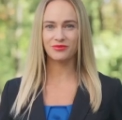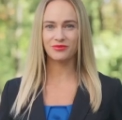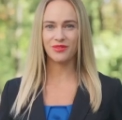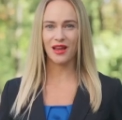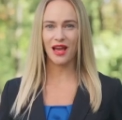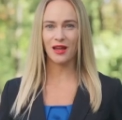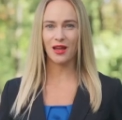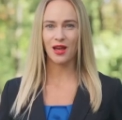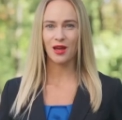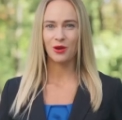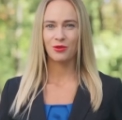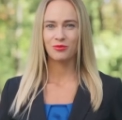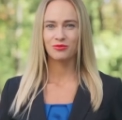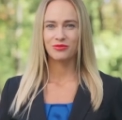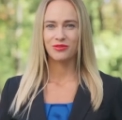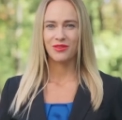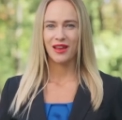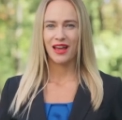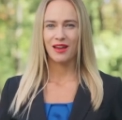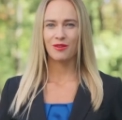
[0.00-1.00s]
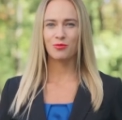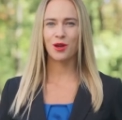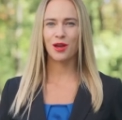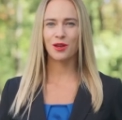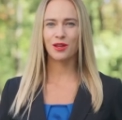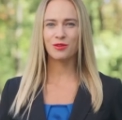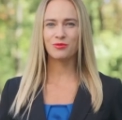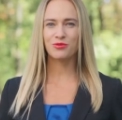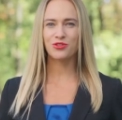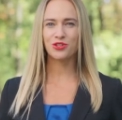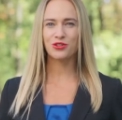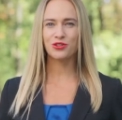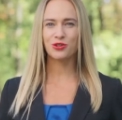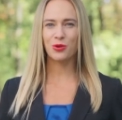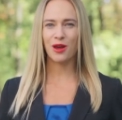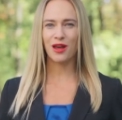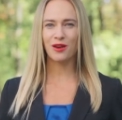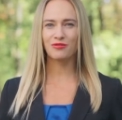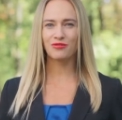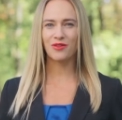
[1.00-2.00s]
Hello and welcome to
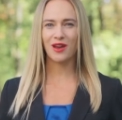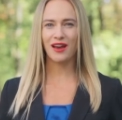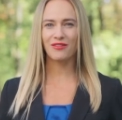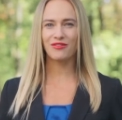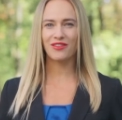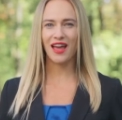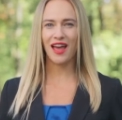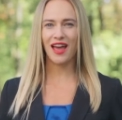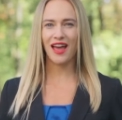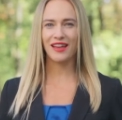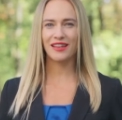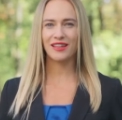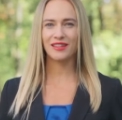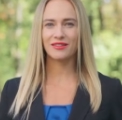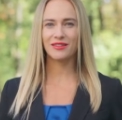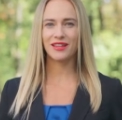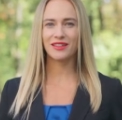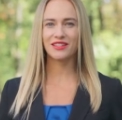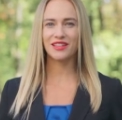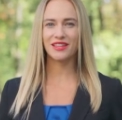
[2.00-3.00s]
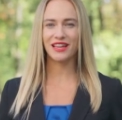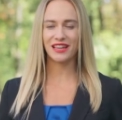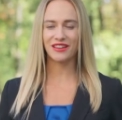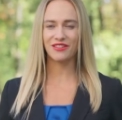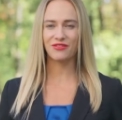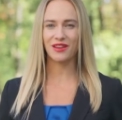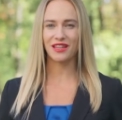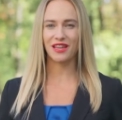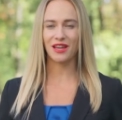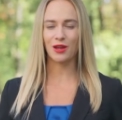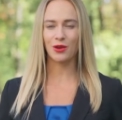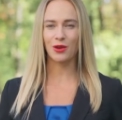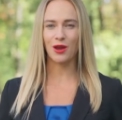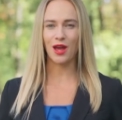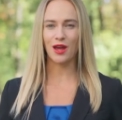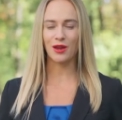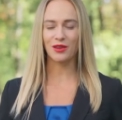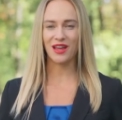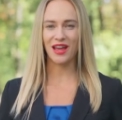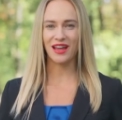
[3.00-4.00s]
12.5 Tech. In today's video,
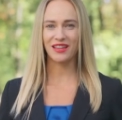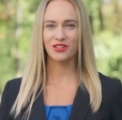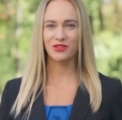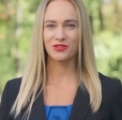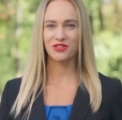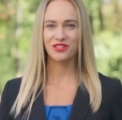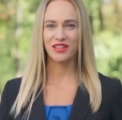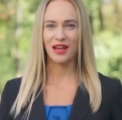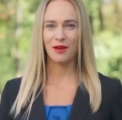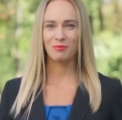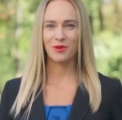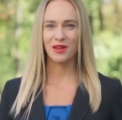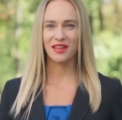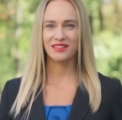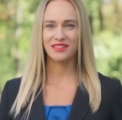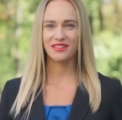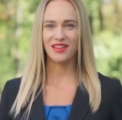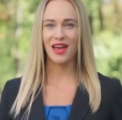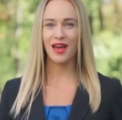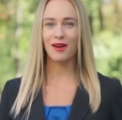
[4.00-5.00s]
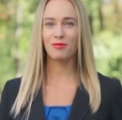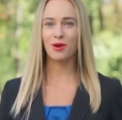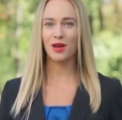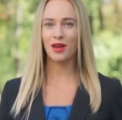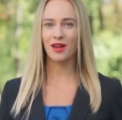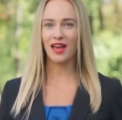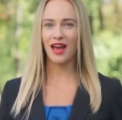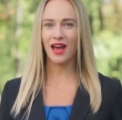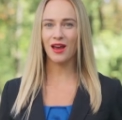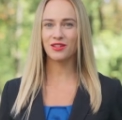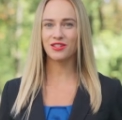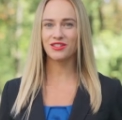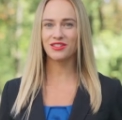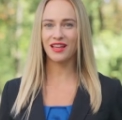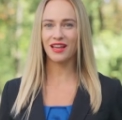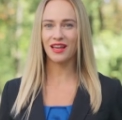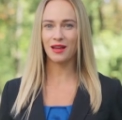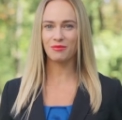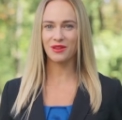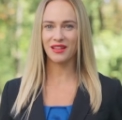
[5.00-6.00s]
I'll guide you step by step on how to
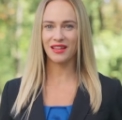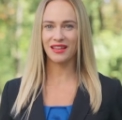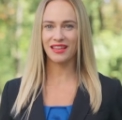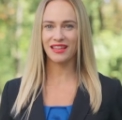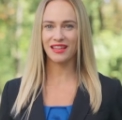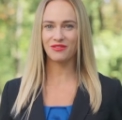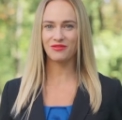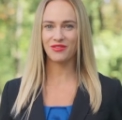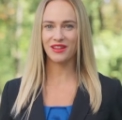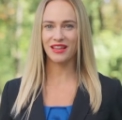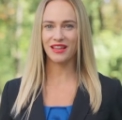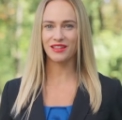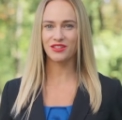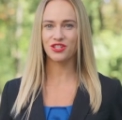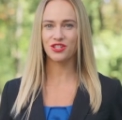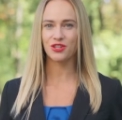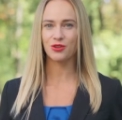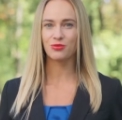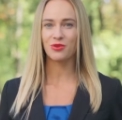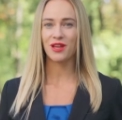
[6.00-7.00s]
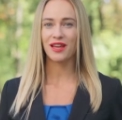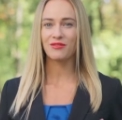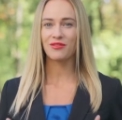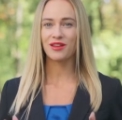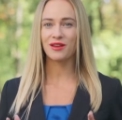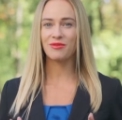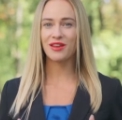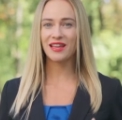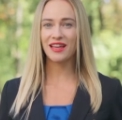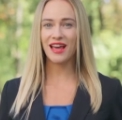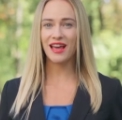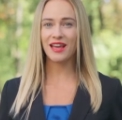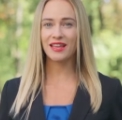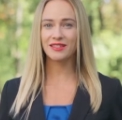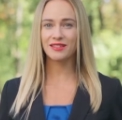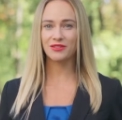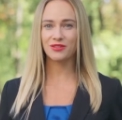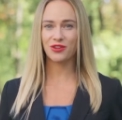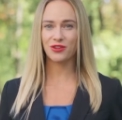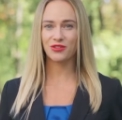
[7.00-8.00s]
set up an EV2Ray
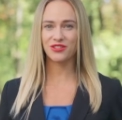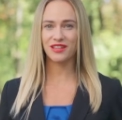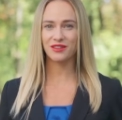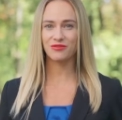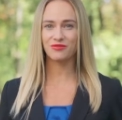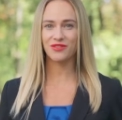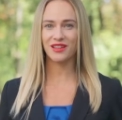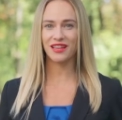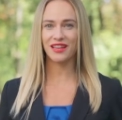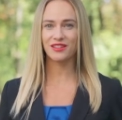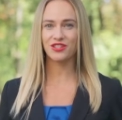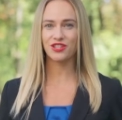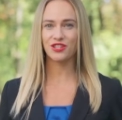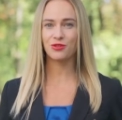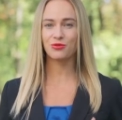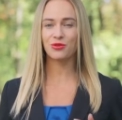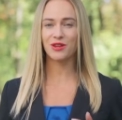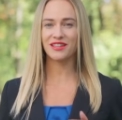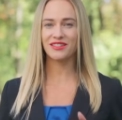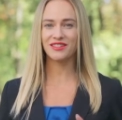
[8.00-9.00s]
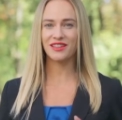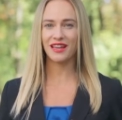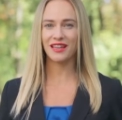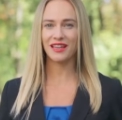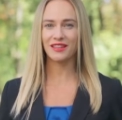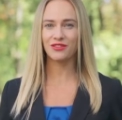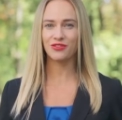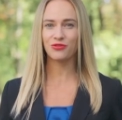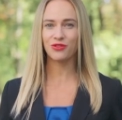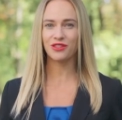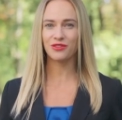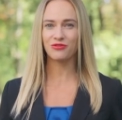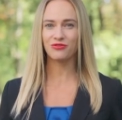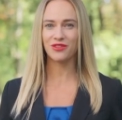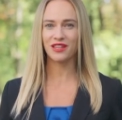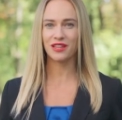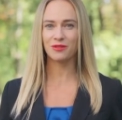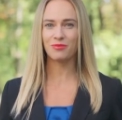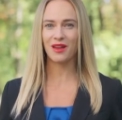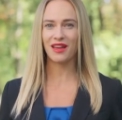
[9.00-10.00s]
VPN using V2Ray settings with a
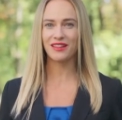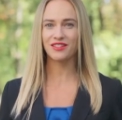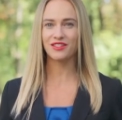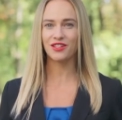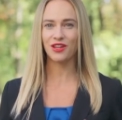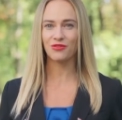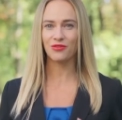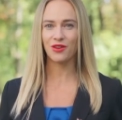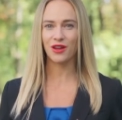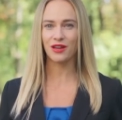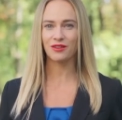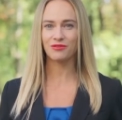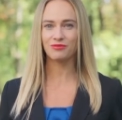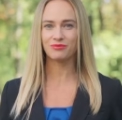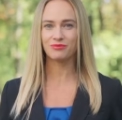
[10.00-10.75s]
Vmess server.